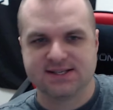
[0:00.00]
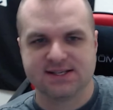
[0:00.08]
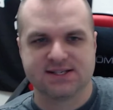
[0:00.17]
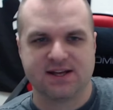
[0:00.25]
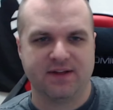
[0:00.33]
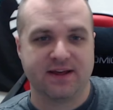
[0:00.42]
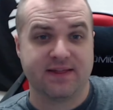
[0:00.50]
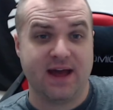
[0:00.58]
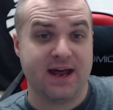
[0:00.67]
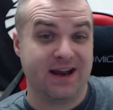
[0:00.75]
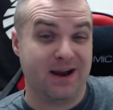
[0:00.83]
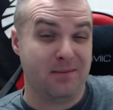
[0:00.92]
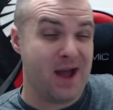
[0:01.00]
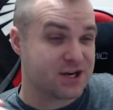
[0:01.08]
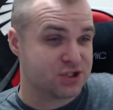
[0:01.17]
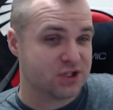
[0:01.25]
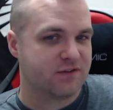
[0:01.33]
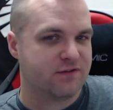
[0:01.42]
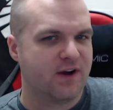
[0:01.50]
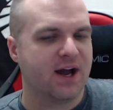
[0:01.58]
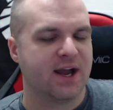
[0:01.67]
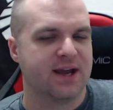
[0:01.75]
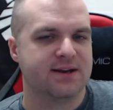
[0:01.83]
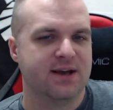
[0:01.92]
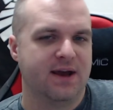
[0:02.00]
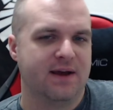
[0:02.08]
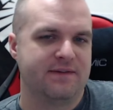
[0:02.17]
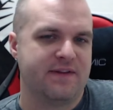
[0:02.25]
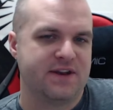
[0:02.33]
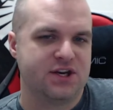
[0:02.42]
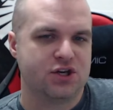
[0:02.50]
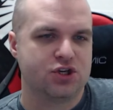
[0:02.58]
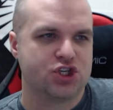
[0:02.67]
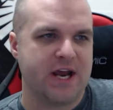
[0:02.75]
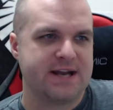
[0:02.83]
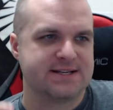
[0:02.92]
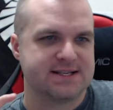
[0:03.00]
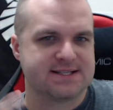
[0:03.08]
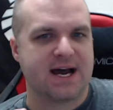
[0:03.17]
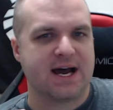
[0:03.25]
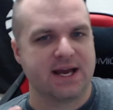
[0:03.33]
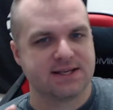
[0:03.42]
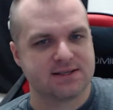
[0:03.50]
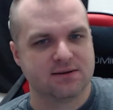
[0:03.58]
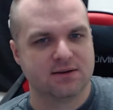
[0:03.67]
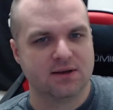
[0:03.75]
and stuff like that. And I'm actually fine that they didn't change the size,